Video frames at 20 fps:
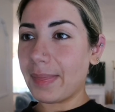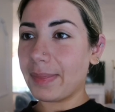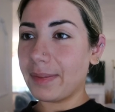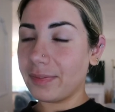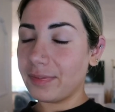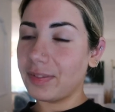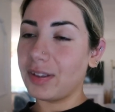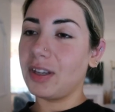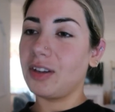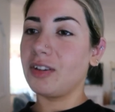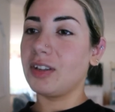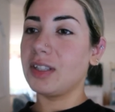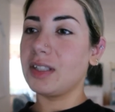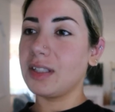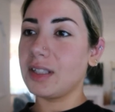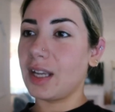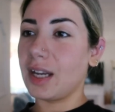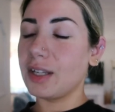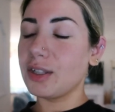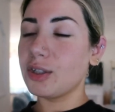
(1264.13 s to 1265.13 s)
the fear
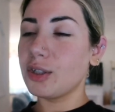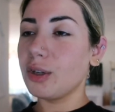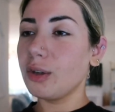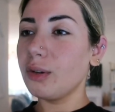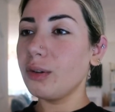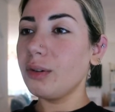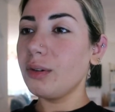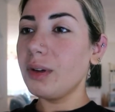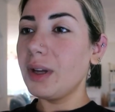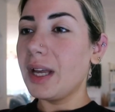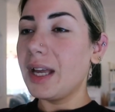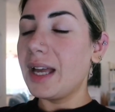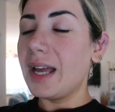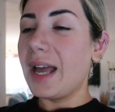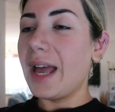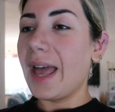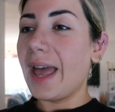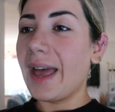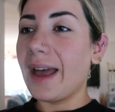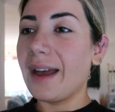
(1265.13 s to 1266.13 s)
inside you.
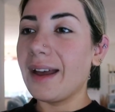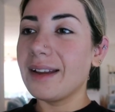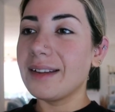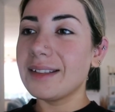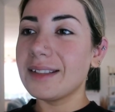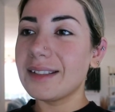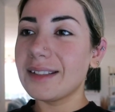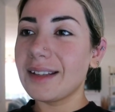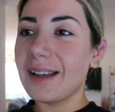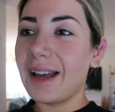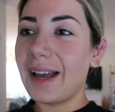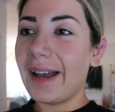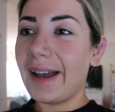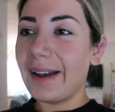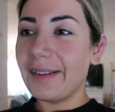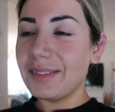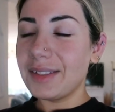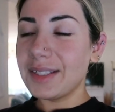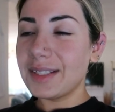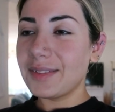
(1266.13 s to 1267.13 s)
And I
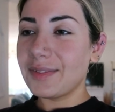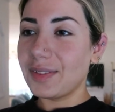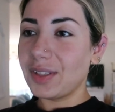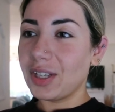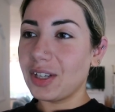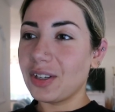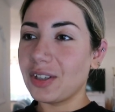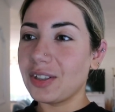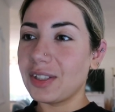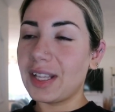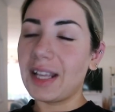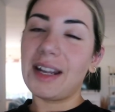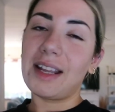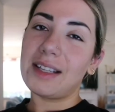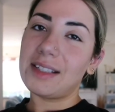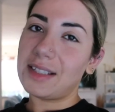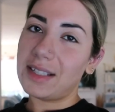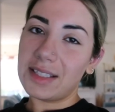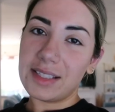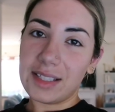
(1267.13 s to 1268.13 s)
have this fear that,
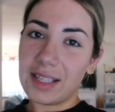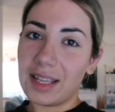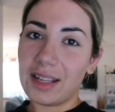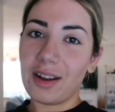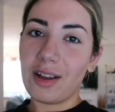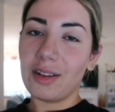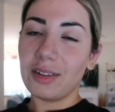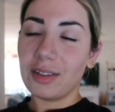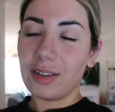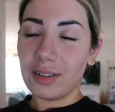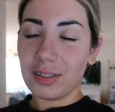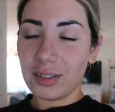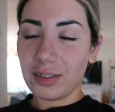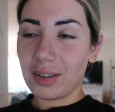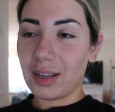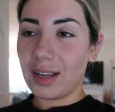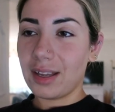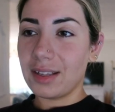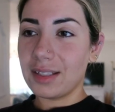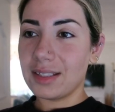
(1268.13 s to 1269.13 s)
as I said, I'll talk you
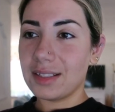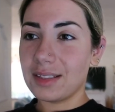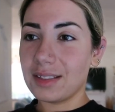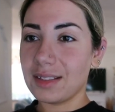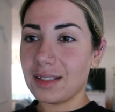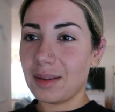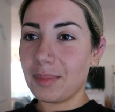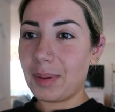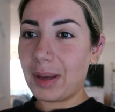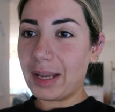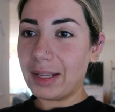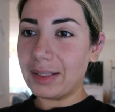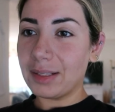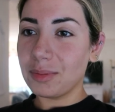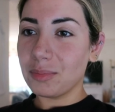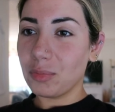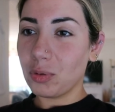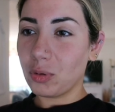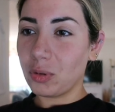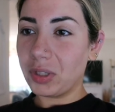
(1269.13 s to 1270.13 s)
guys about it
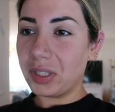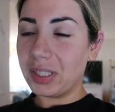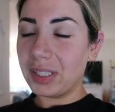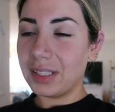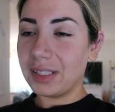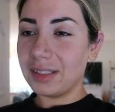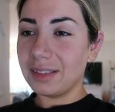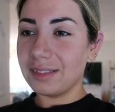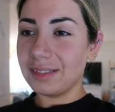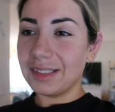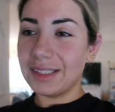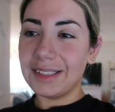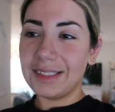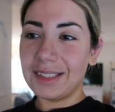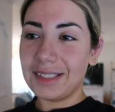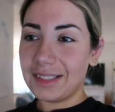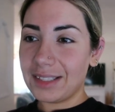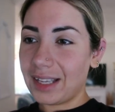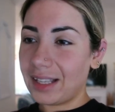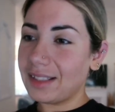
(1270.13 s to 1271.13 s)
more in
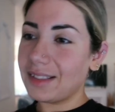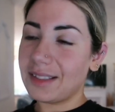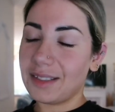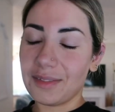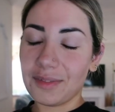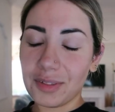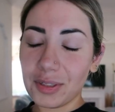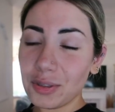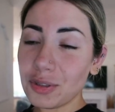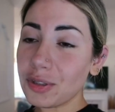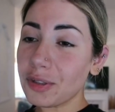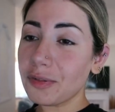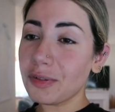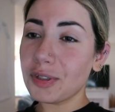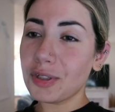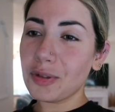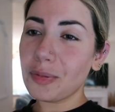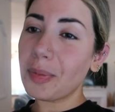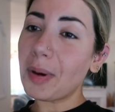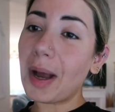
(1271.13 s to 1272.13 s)
details in a future
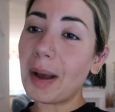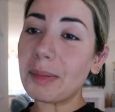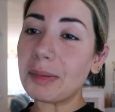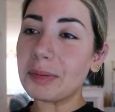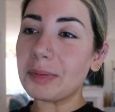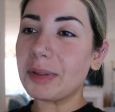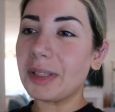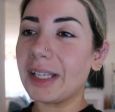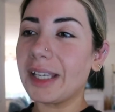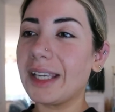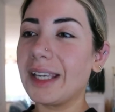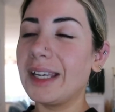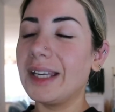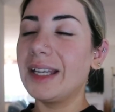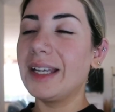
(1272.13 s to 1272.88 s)
video probably